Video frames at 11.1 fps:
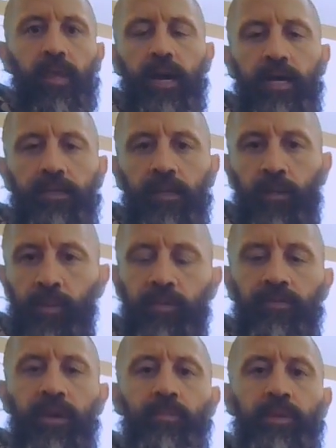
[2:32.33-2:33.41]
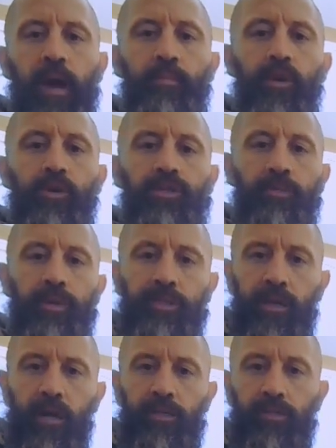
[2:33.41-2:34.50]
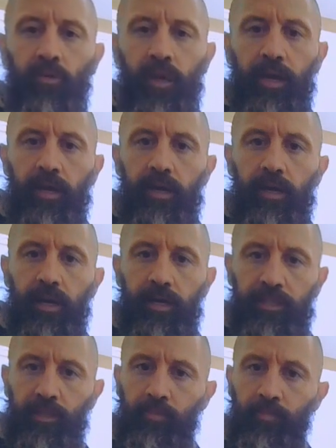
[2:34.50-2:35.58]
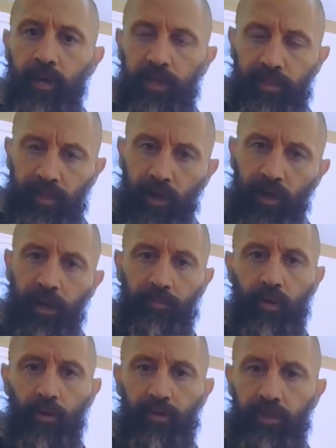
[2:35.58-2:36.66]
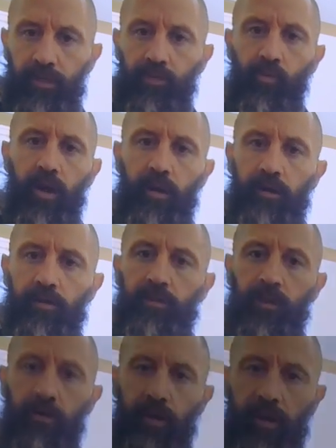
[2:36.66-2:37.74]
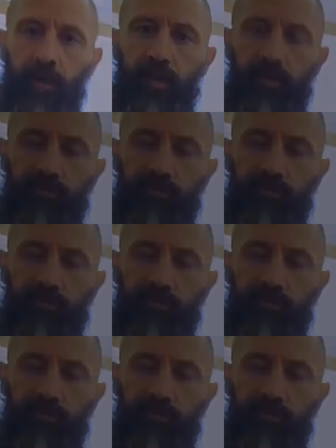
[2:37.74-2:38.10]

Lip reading: has a little bit of an up and down motion, but it's also like a turning motion as well to create a nice